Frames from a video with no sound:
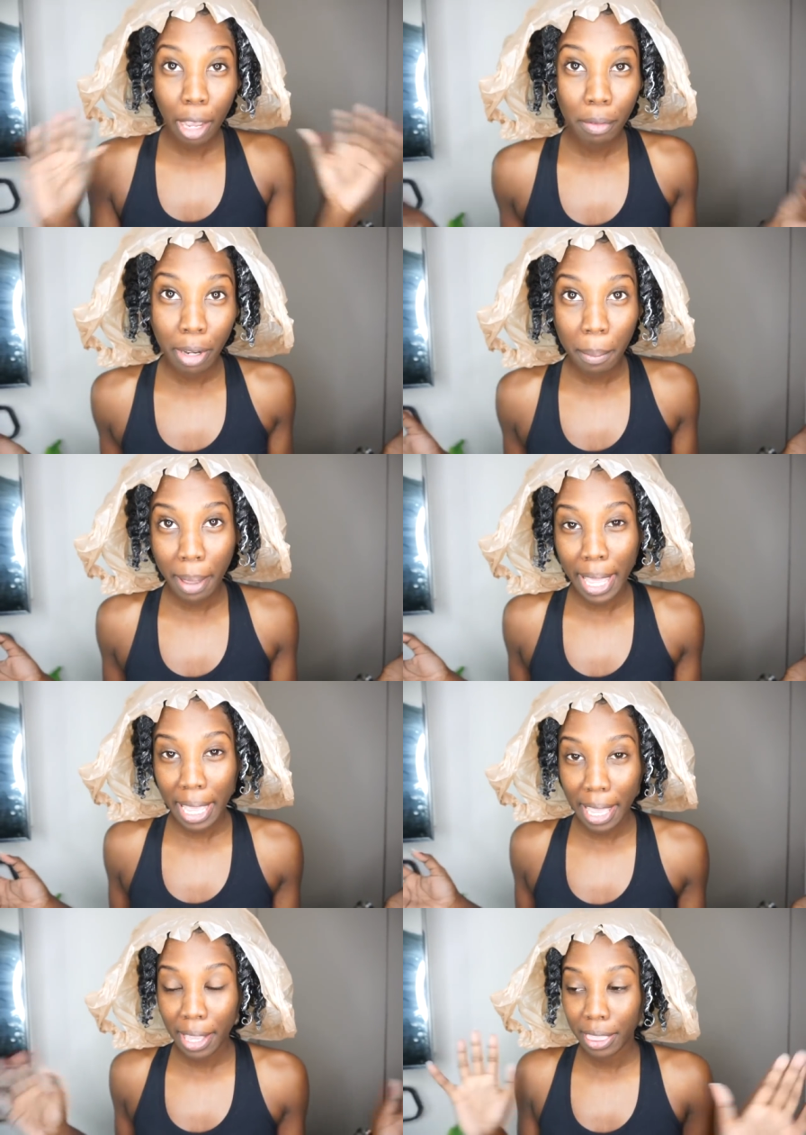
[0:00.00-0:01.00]
Covering up my
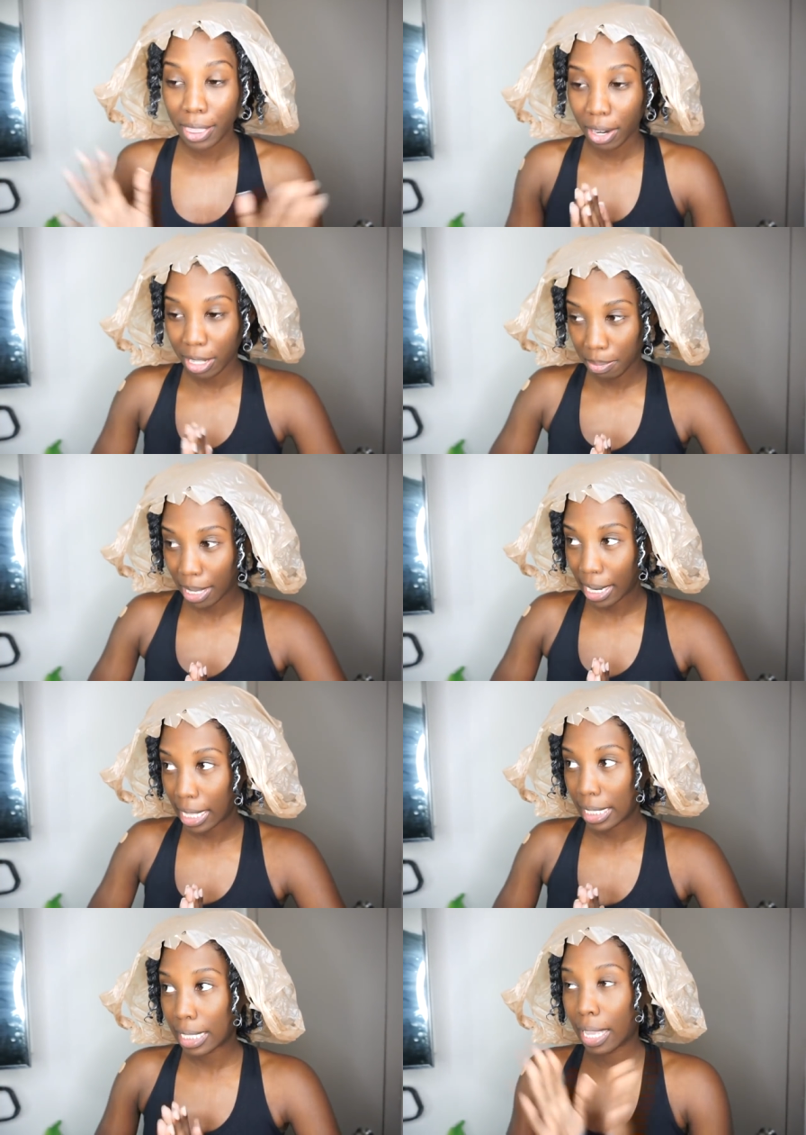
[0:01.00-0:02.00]
head 30
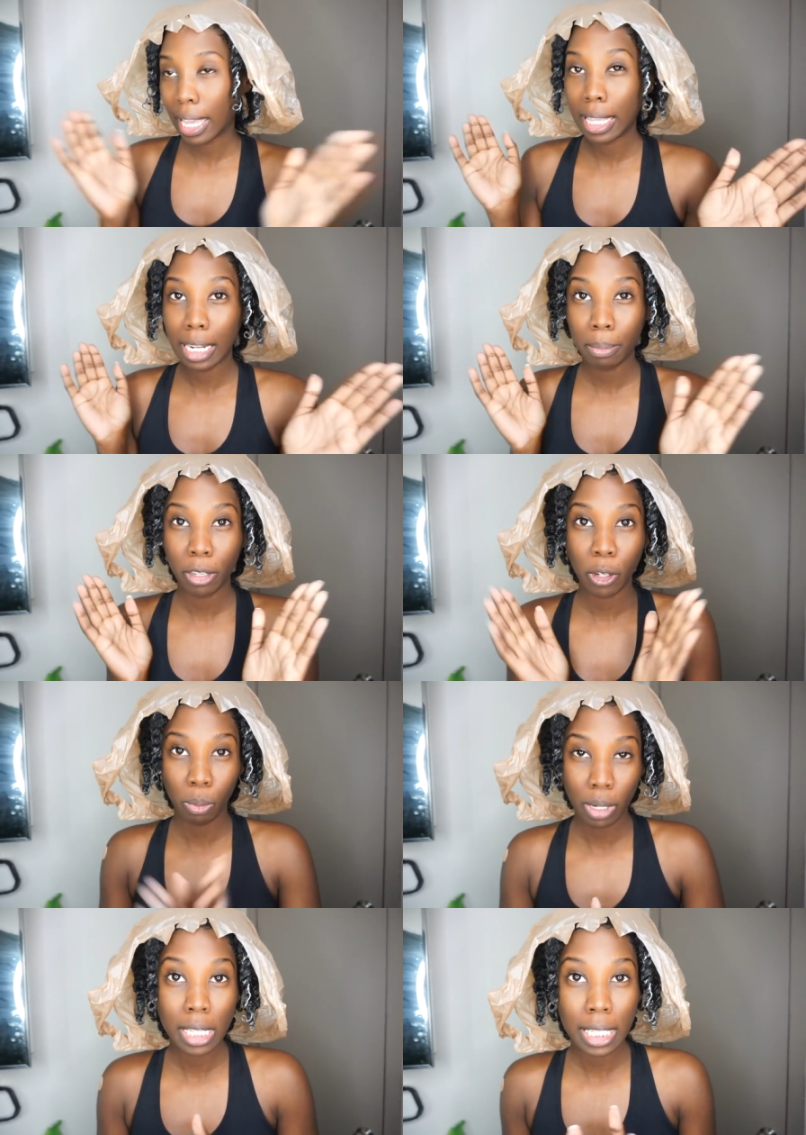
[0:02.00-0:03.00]
minutes and then I'm
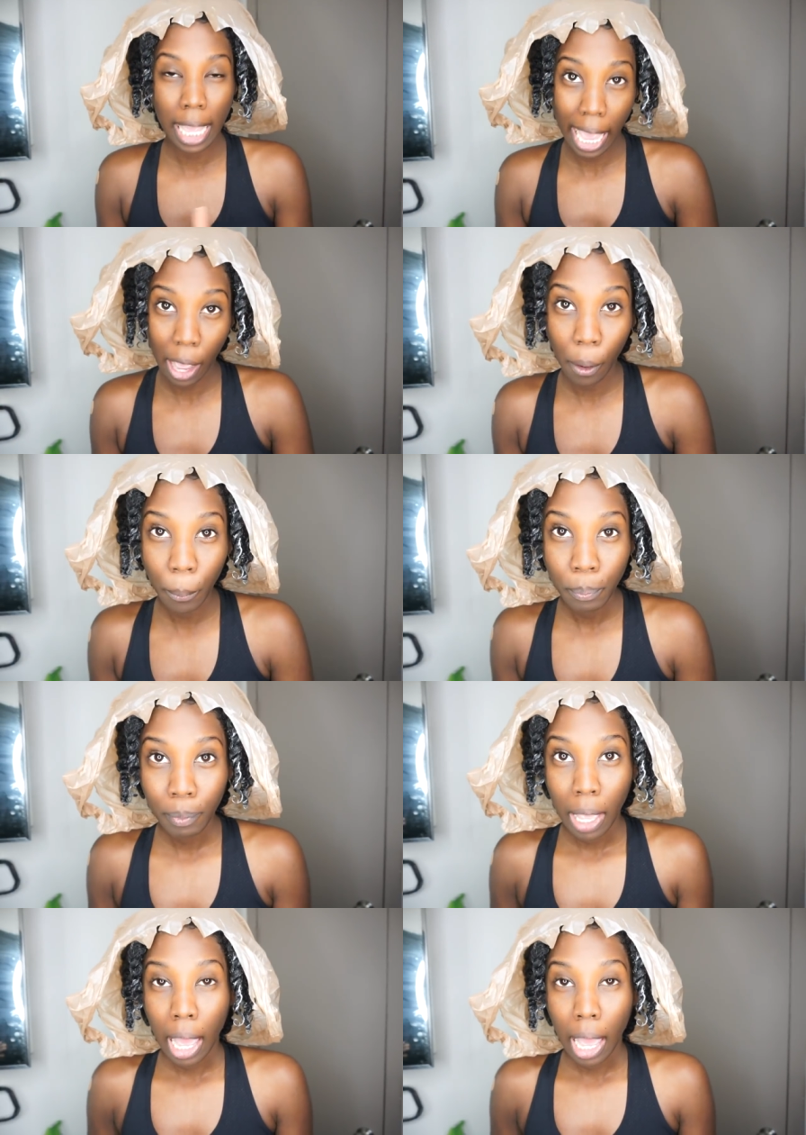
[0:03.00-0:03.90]
going to rinse out.